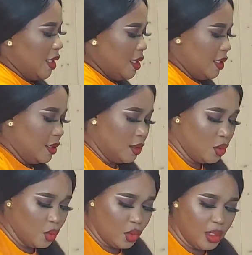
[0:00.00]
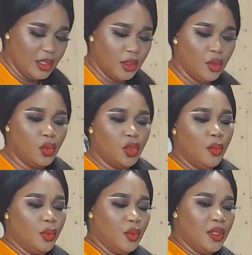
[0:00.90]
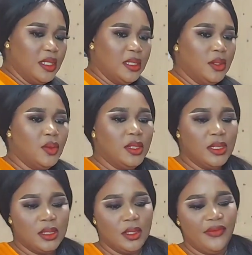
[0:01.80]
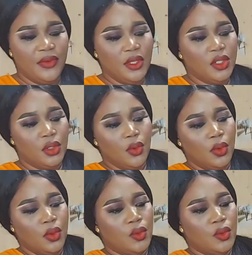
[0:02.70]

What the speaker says: There's no stop to it. So this is the finished look.